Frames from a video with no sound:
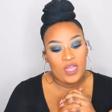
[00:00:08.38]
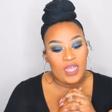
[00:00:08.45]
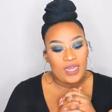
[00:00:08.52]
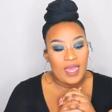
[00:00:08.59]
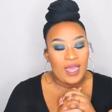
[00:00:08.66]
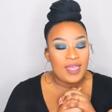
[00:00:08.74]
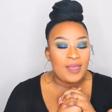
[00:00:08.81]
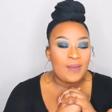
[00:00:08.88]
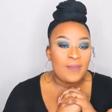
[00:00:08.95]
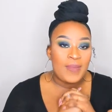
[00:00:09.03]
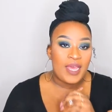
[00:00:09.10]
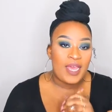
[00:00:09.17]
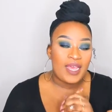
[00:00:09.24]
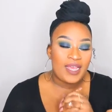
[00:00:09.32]
and I am
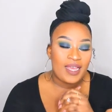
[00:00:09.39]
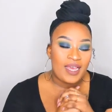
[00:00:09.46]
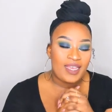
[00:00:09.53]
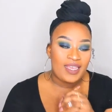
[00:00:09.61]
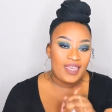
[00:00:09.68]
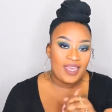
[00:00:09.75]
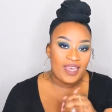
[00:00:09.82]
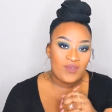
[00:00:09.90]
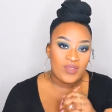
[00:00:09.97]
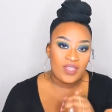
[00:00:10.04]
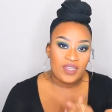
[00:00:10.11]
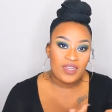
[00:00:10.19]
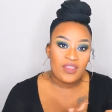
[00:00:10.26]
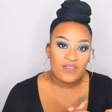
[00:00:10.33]
back again
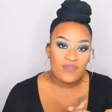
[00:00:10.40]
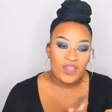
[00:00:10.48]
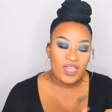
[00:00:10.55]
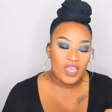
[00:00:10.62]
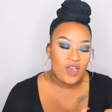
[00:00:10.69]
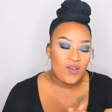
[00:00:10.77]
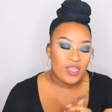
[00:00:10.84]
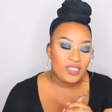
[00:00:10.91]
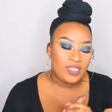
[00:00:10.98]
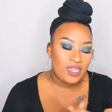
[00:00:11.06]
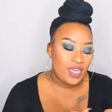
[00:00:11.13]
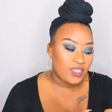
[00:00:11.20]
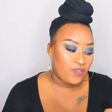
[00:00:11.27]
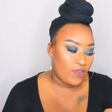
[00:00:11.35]
with another video and
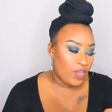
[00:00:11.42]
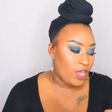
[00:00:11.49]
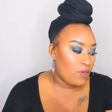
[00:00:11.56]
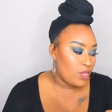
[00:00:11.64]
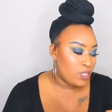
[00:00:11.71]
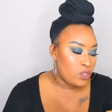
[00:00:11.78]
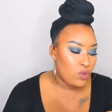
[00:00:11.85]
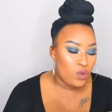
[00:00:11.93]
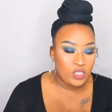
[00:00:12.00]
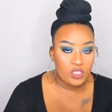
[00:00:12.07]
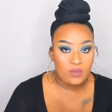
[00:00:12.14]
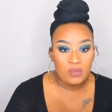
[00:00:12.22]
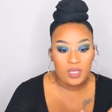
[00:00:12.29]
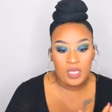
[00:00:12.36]
today's video is going
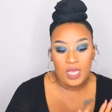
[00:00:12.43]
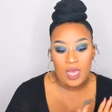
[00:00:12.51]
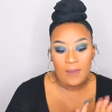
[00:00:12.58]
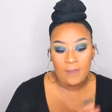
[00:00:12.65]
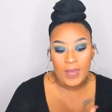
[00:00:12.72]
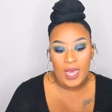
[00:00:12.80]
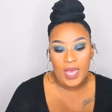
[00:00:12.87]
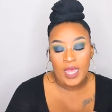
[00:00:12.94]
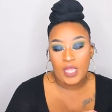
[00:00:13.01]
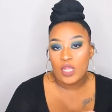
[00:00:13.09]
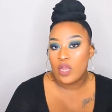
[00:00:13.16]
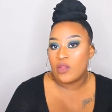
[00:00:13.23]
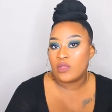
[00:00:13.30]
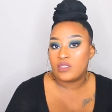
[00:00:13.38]
to be my
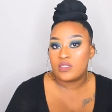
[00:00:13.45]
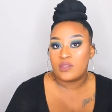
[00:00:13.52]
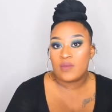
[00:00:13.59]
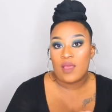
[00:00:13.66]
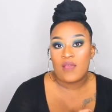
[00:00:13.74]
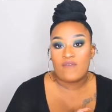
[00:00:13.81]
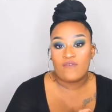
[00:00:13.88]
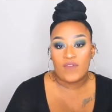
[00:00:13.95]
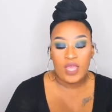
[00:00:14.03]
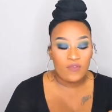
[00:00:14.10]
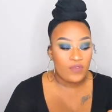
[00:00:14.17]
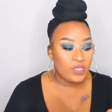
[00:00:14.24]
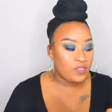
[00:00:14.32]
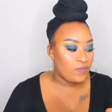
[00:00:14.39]
current
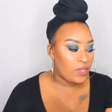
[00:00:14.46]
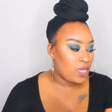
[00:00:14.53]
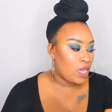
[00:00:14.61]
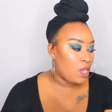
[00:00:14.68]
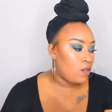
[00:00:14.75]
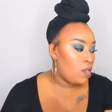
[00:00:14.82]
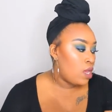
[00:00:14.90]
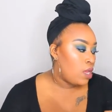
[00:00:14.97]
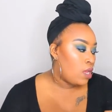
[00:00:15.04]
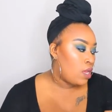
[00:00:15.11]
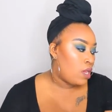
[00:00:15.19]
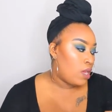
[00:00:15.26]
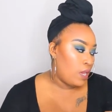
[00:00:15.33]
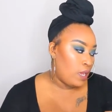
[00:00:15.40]
favorites video.
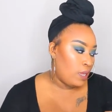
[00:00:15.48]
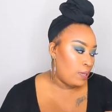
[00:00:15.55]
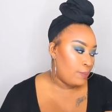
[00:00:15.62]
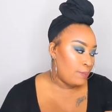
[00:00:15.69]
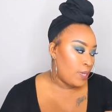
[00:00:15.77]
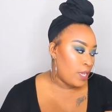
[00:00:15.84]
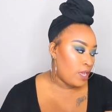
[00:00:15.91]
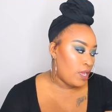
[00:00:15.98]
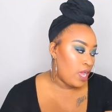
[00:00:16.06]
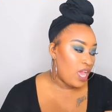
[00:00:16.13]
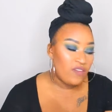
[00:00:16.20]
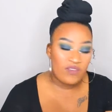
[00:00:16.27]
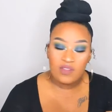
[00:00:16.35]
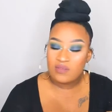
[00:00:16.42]
Um, I
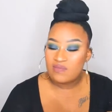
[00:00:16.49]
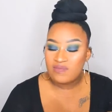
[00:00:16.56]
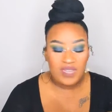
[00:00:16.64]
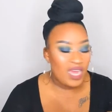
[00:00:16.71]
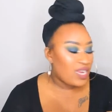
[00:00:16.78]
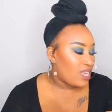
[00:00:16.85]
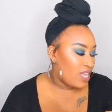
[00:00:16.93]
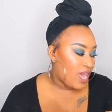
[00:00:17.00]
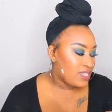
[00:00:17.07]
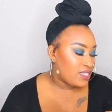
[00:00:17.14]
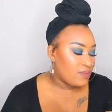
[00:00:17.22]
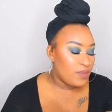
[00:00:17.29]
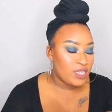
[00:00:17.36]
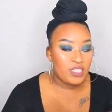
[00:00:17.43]
have a not a
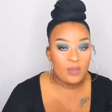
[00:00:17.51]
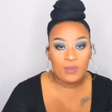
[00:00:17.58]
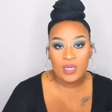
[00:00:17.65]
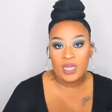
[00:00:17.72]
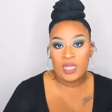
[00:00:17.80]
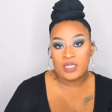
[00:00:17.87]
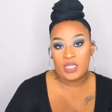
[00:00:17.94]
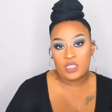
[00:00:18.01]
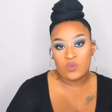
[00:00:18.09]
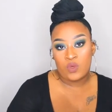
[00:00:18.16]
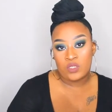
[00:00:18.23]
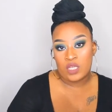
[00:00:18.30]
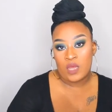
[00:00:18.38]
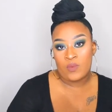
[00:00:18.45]
lot to mention, but I just
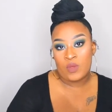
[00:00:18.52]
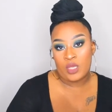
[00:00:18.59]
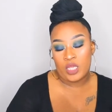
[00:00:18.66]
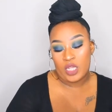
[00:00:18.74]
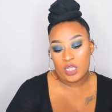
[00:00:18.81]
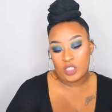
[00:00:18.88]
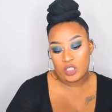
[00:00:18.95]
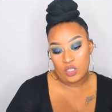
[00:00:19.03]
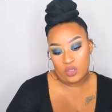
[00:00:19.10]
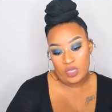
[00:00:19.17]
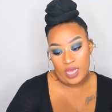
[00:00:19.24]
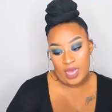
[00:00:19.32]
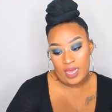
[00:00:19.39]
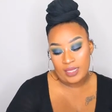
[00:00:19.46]
wanted to come on here and show
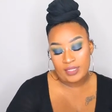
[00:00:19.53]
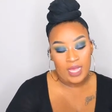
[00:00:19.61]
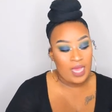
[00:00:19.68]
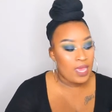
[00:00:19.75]
you guys